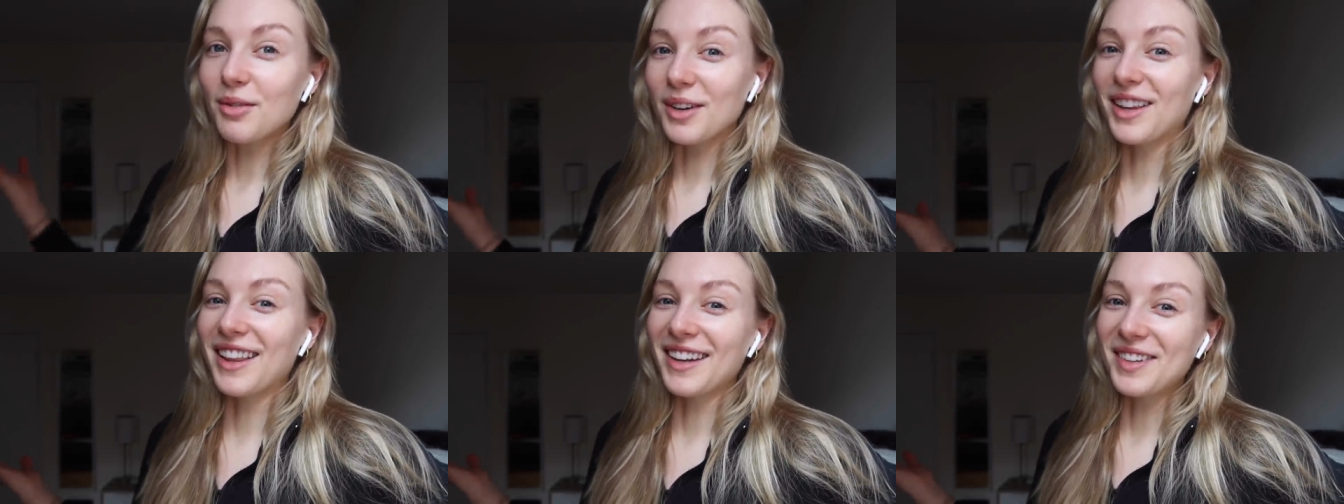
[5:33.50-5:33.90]

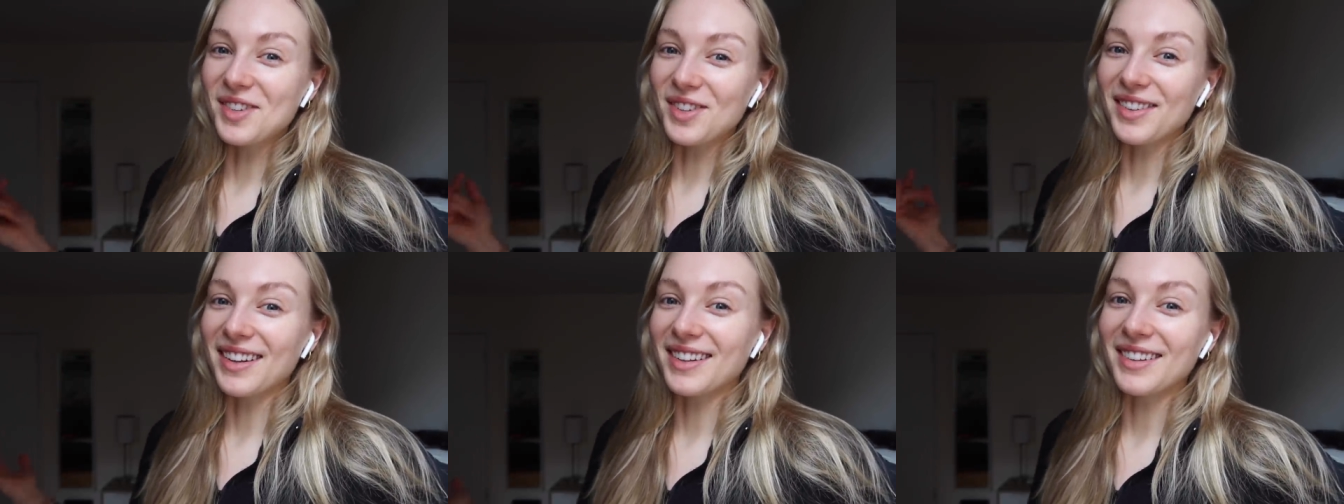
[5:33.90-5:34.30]

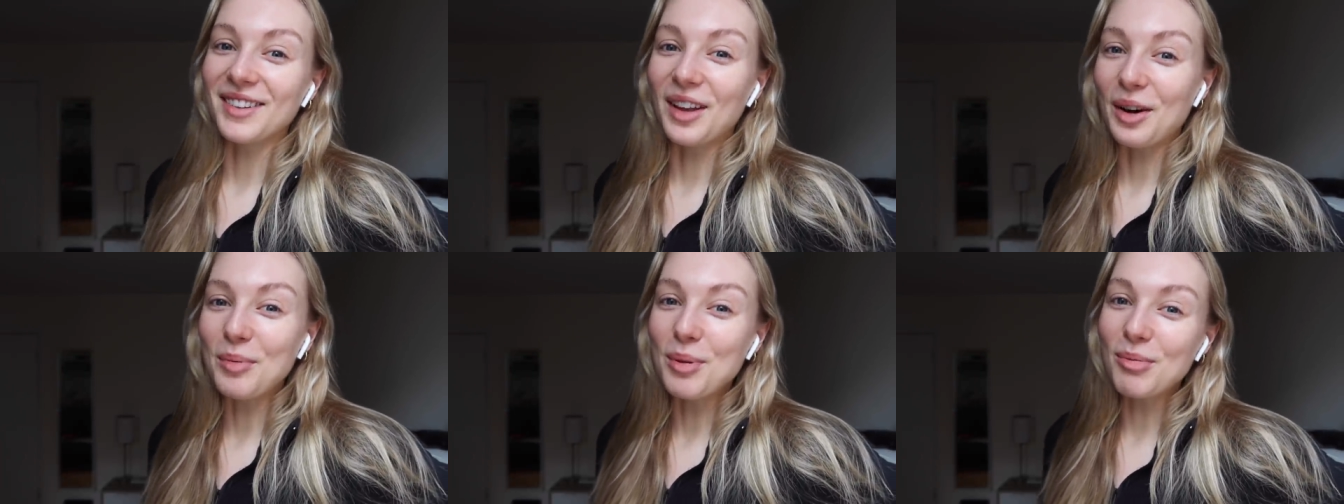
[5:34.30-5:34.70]
religion. Like a
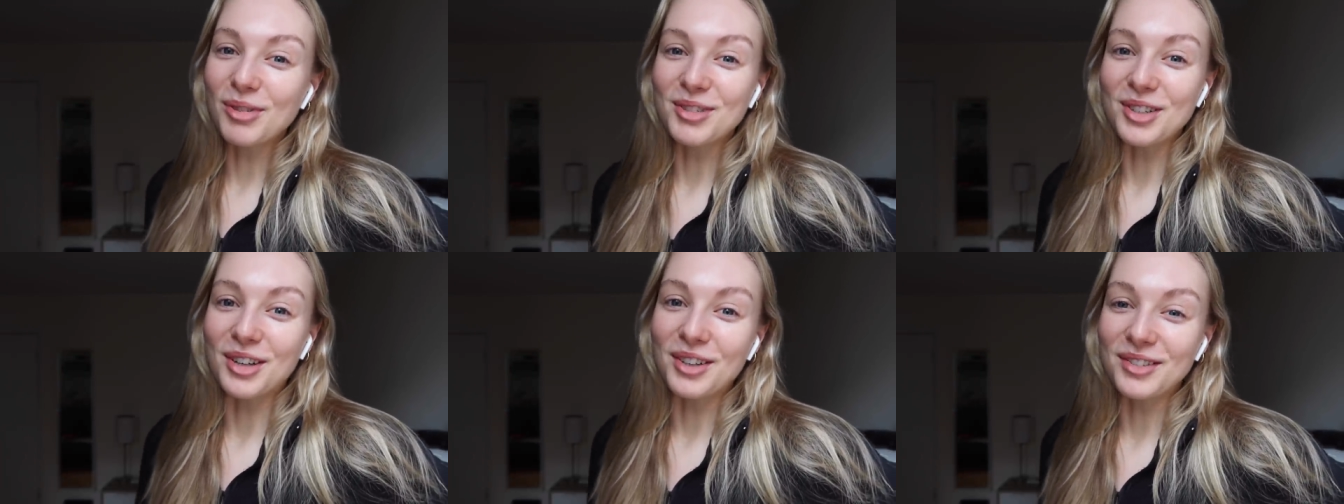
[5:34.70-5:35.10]
lot of people
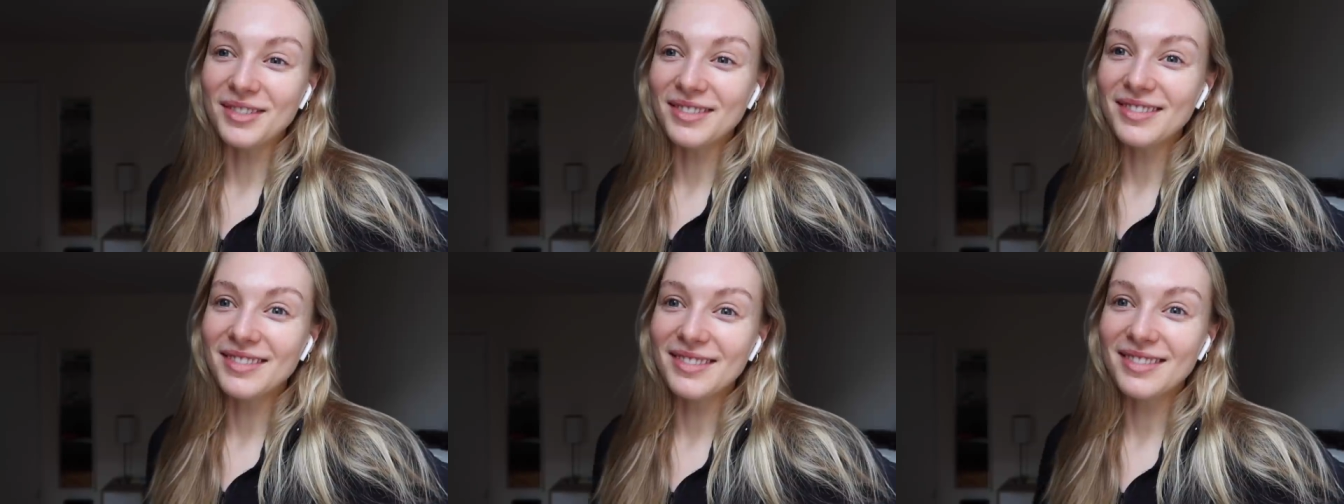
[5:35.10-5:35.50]
don't
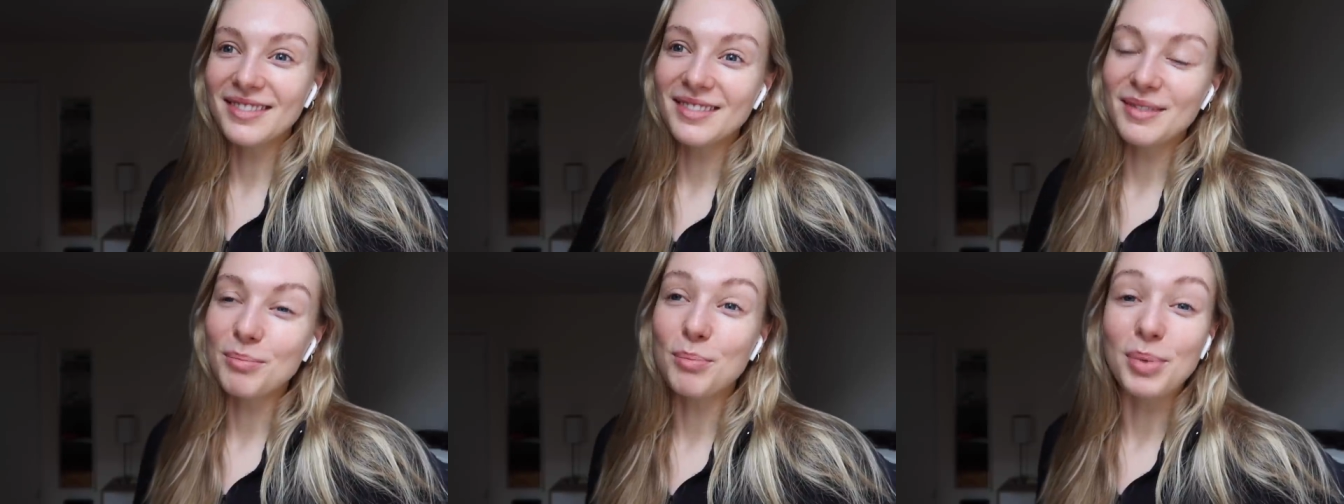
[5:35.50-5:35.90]

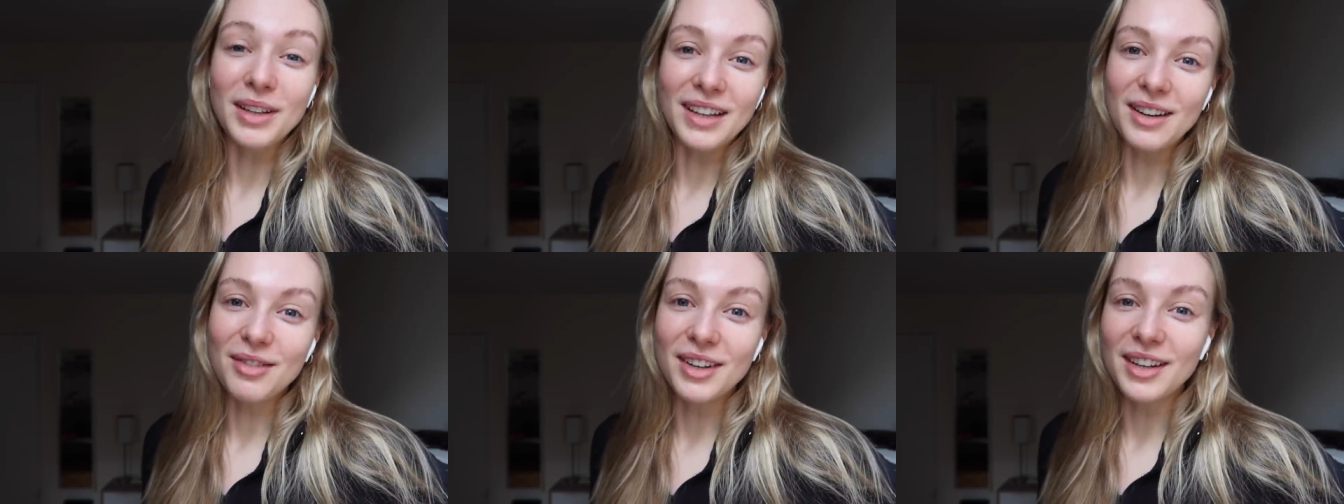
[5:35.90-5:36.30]

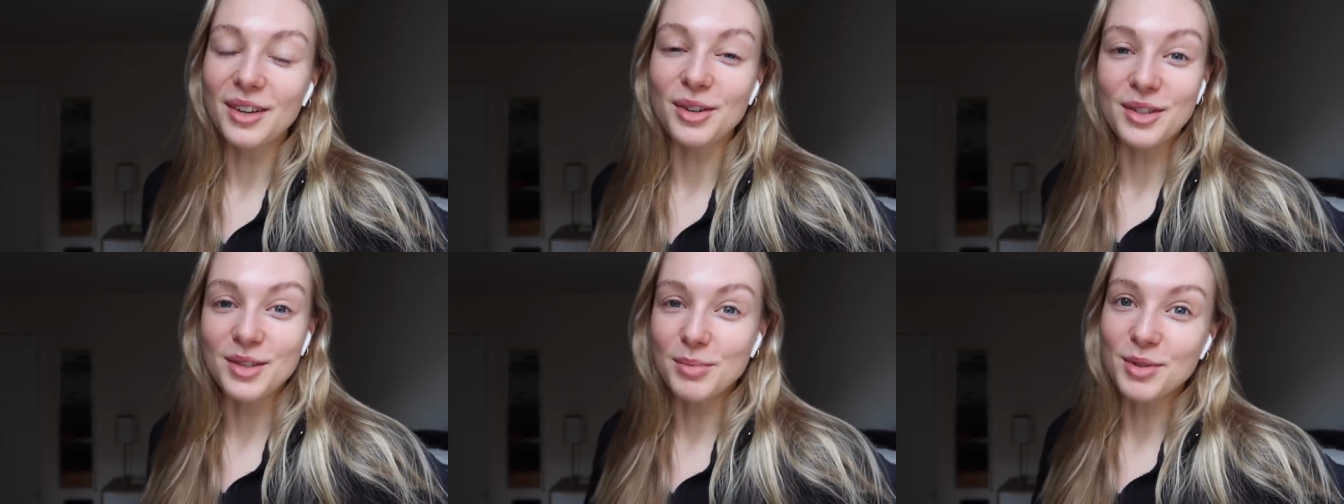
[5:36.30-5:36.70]
believe in it
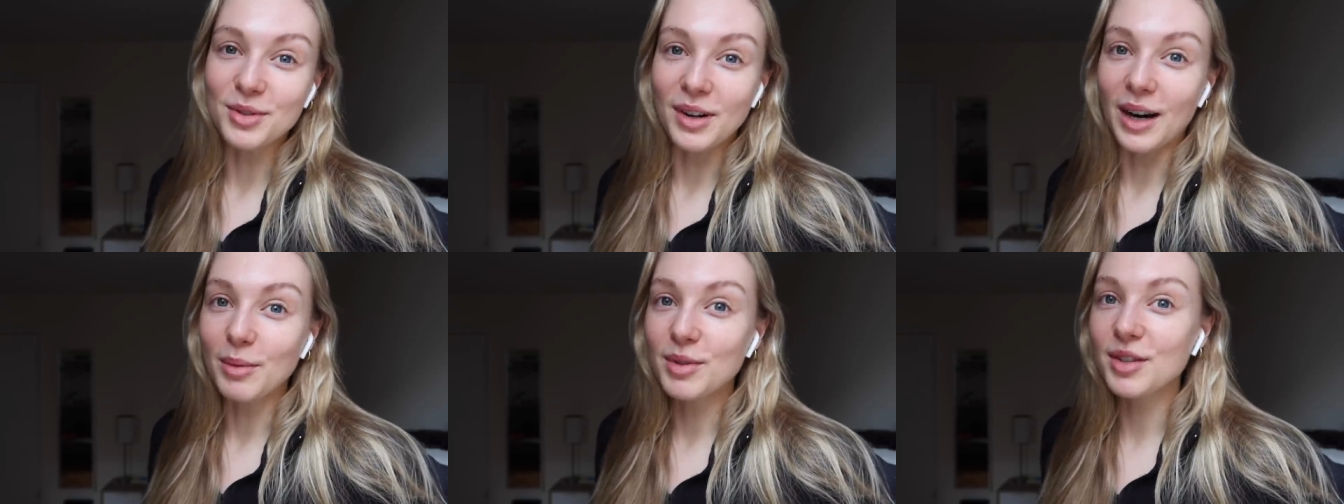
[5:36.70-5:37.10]
or
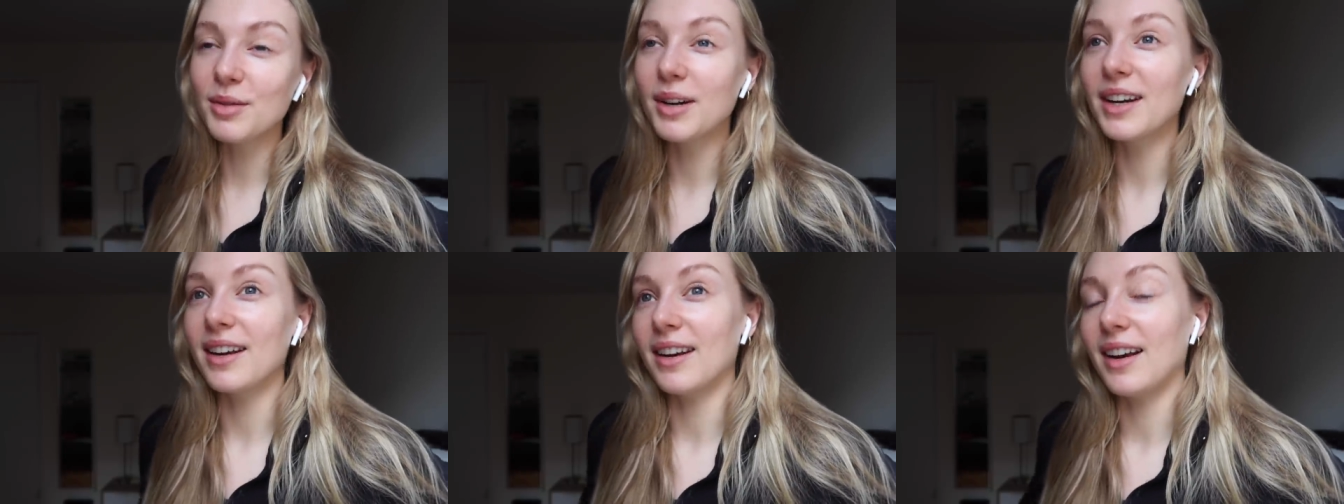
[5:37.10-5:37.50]
subscribe to
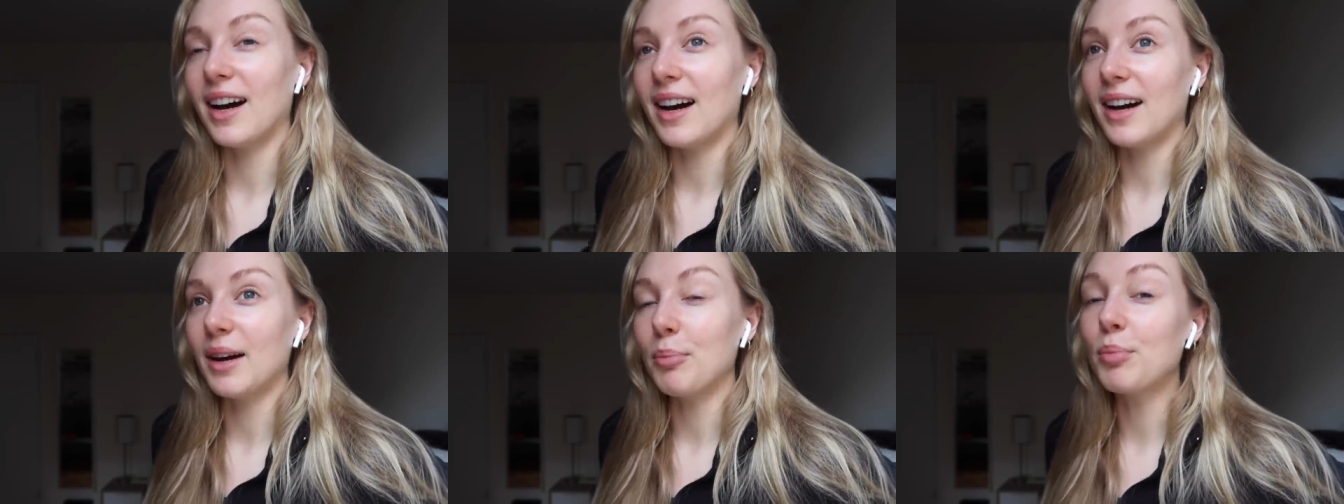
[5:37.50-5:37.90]
it and
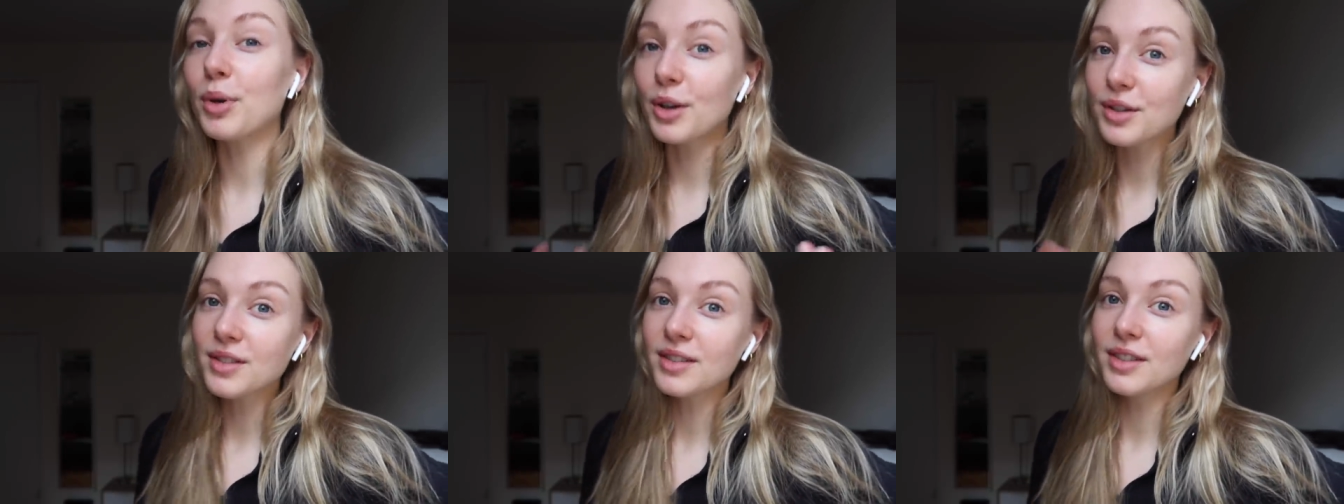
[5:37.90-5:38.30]
I
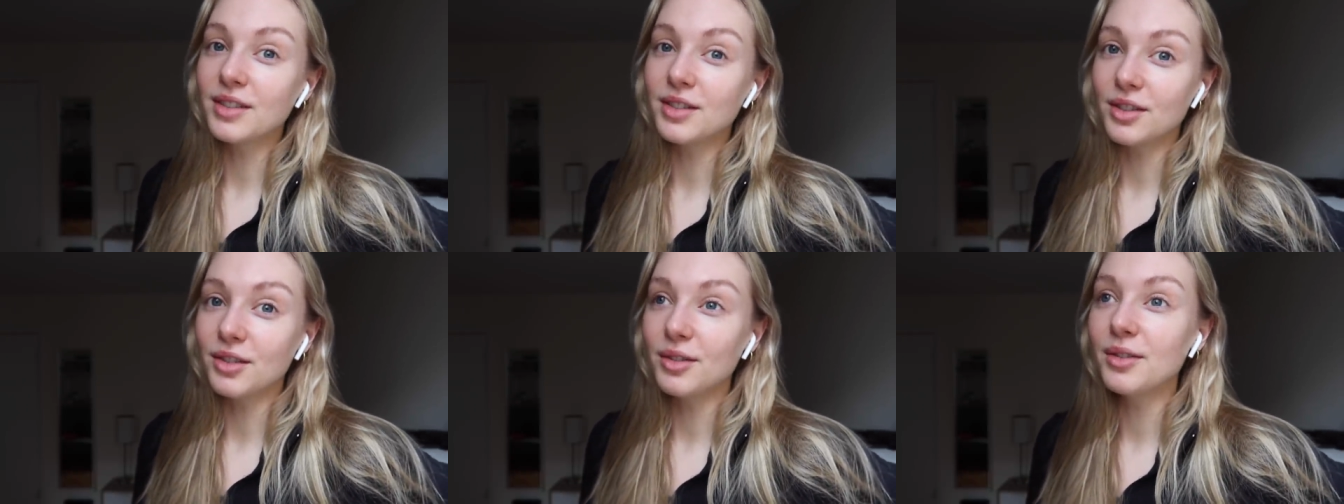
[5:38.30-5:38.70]
personally
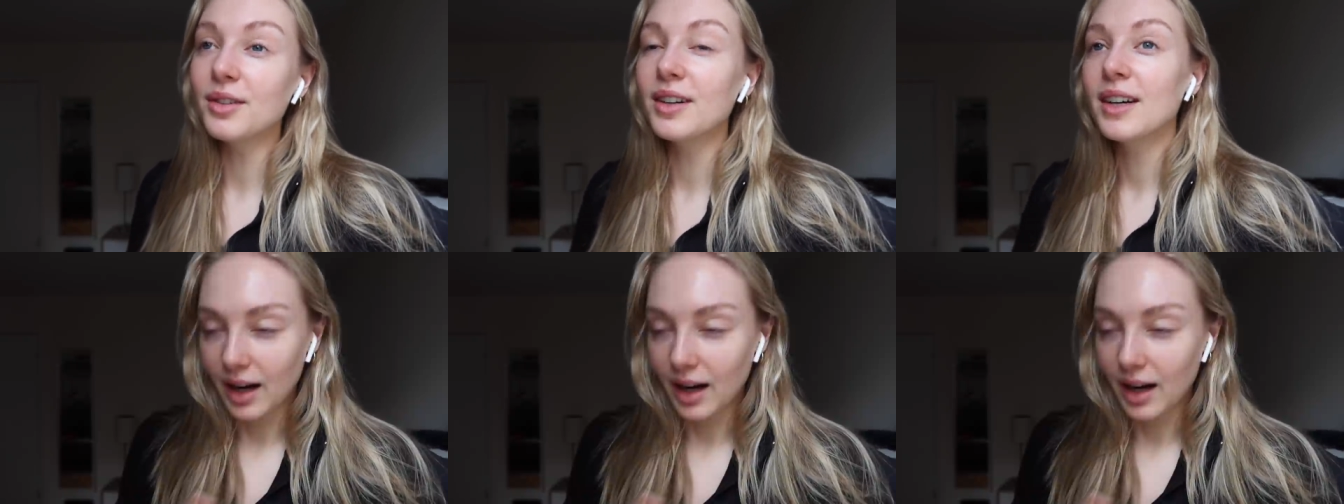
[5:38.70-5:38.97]
do.